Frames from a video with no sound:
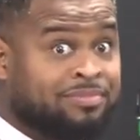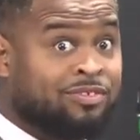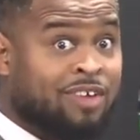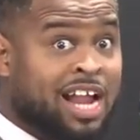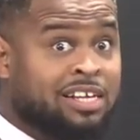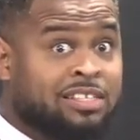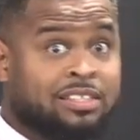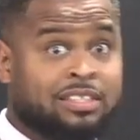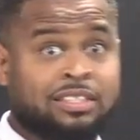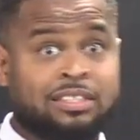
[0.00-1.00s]
right?
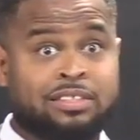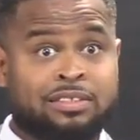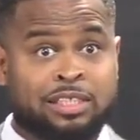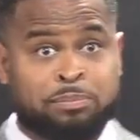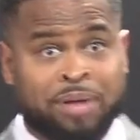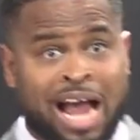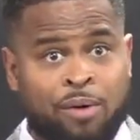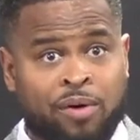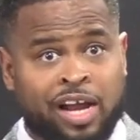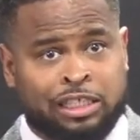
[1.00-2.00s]
It's
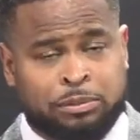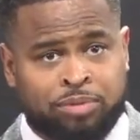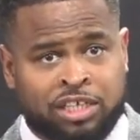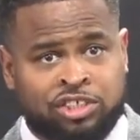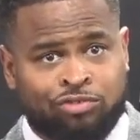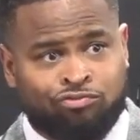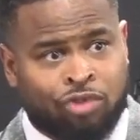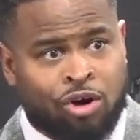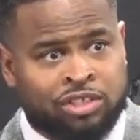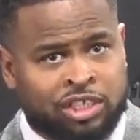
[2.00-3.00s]
power, expression,
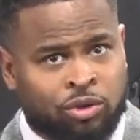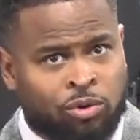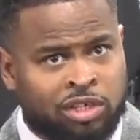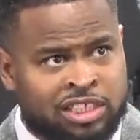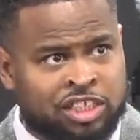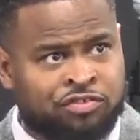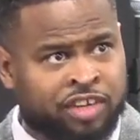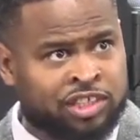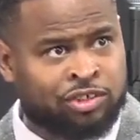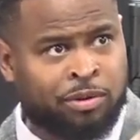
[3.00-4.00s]
royalty. All of these
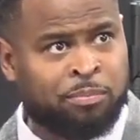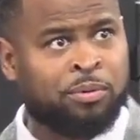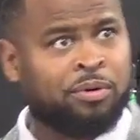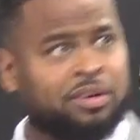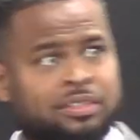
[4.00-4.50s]
things are important.